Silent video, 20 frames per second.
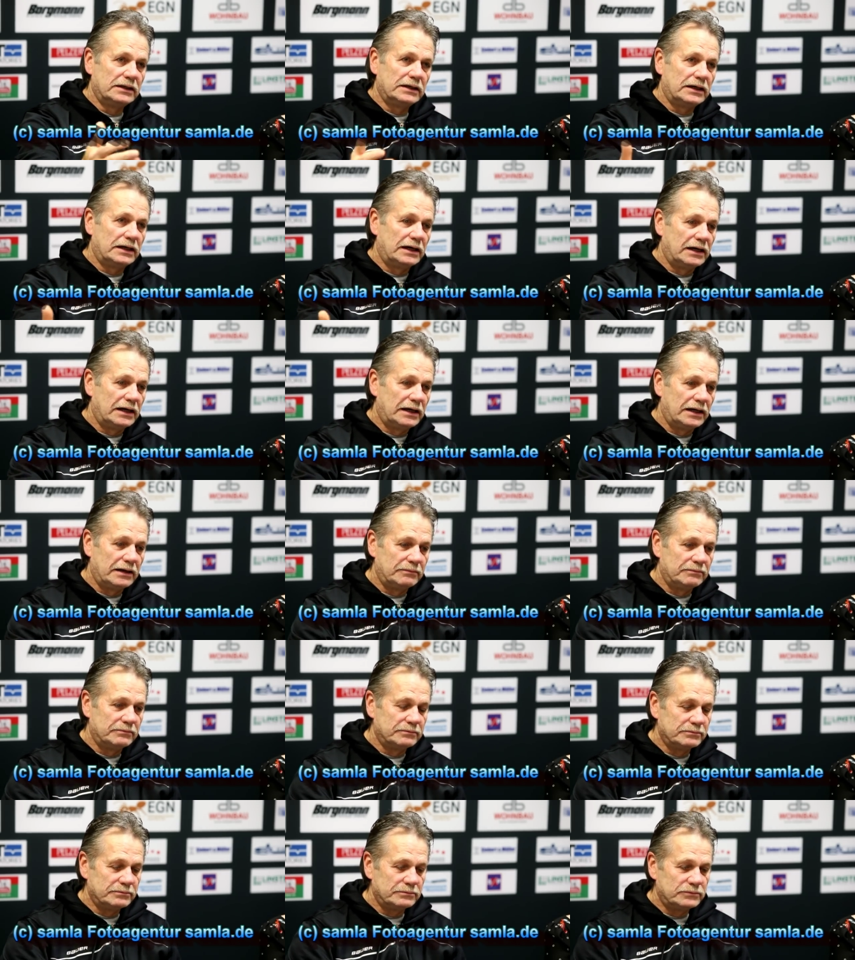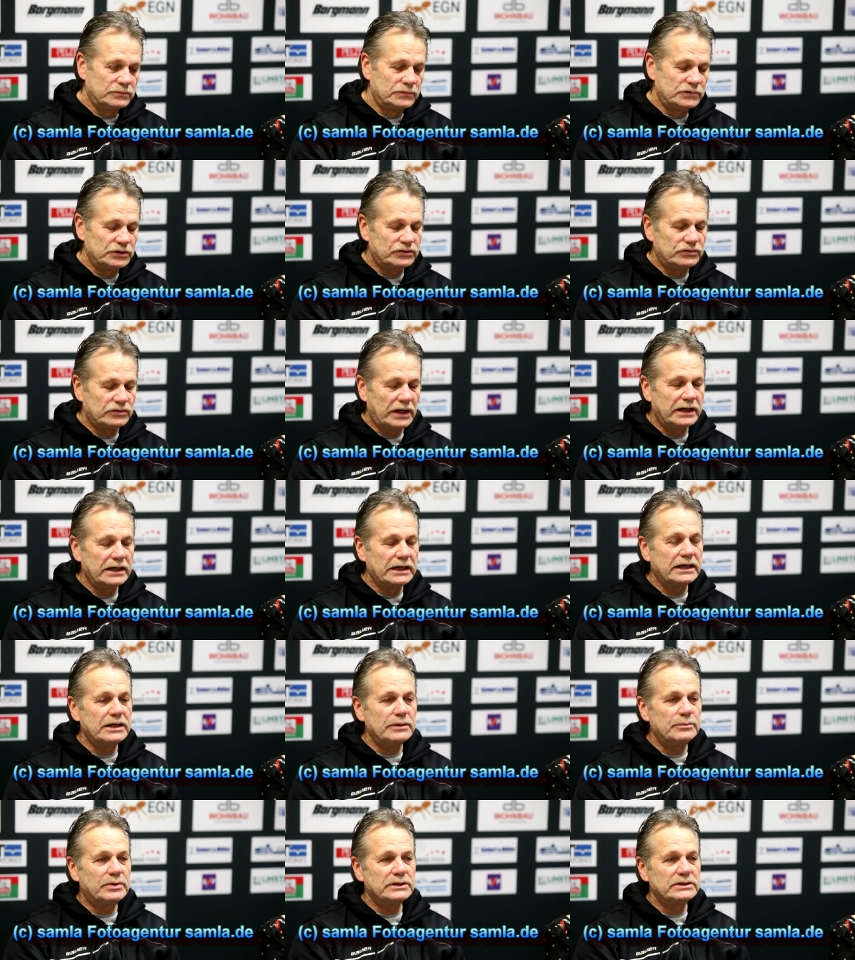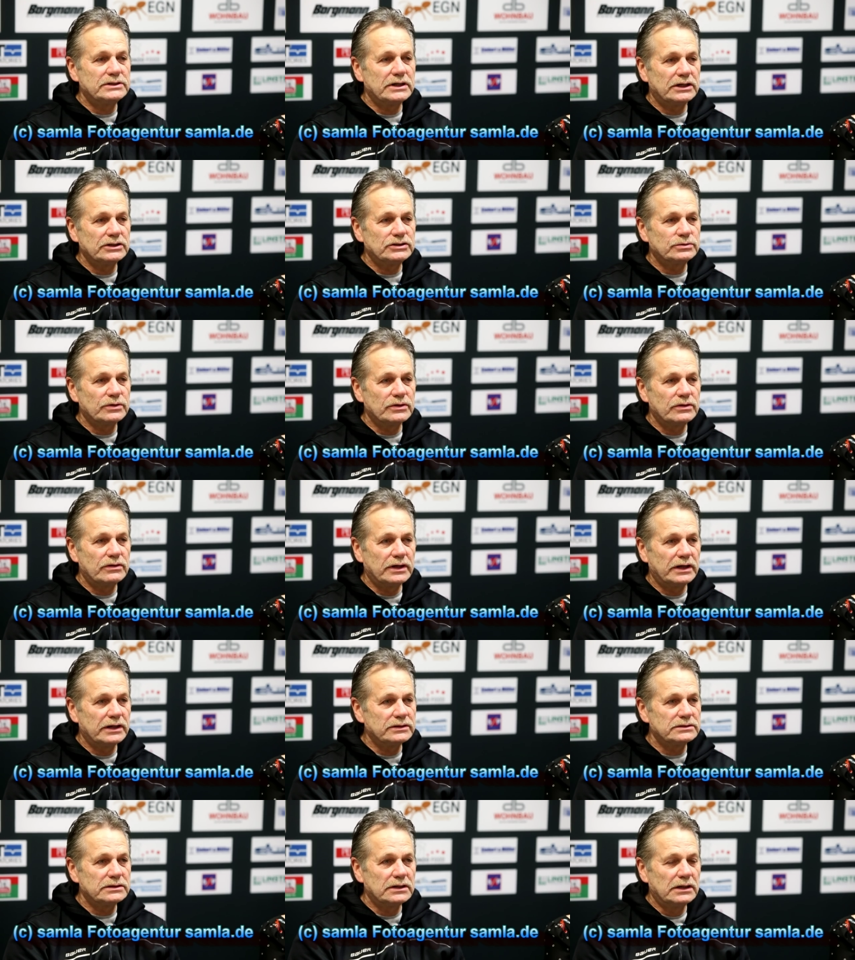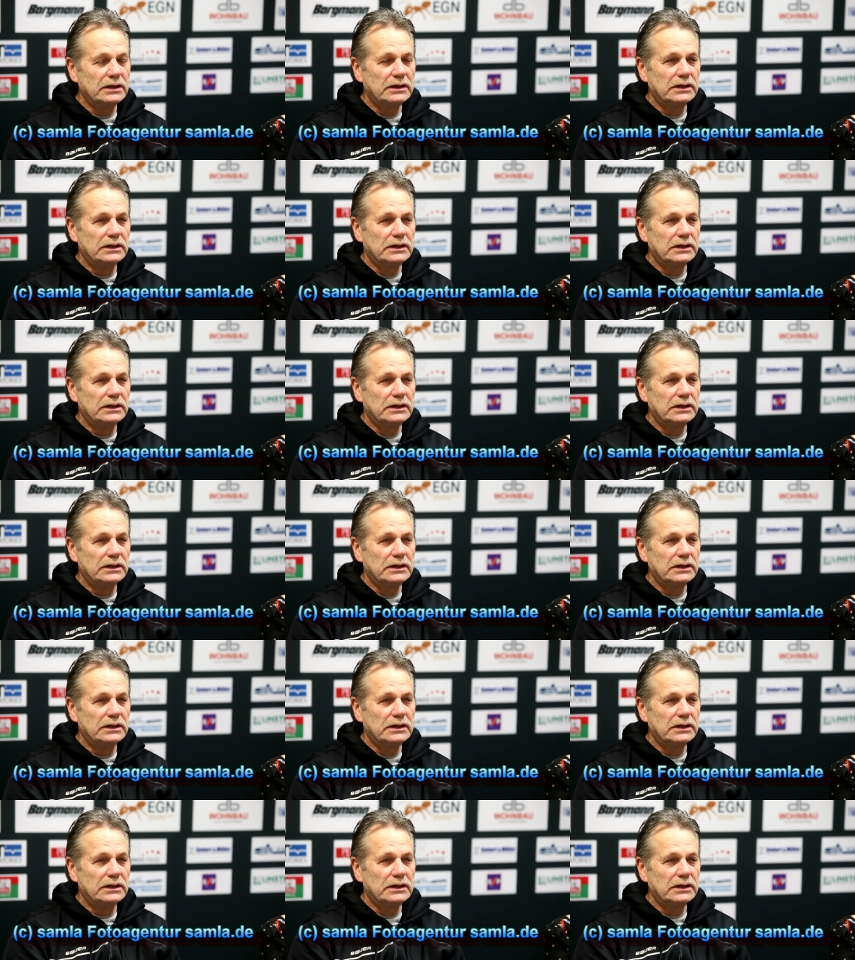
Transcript: um, just trying to keep in touch with things.